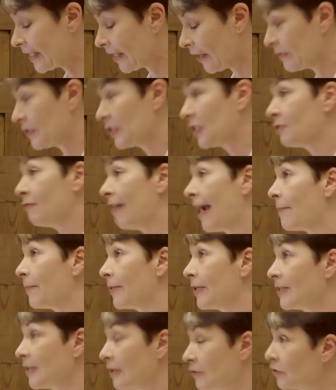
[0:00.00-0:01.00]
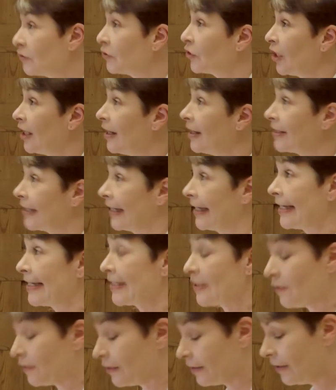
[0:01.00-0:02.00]
ago. Scrap the social charter. He
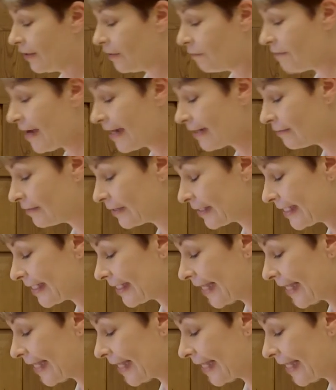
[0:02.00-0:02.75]
is on record as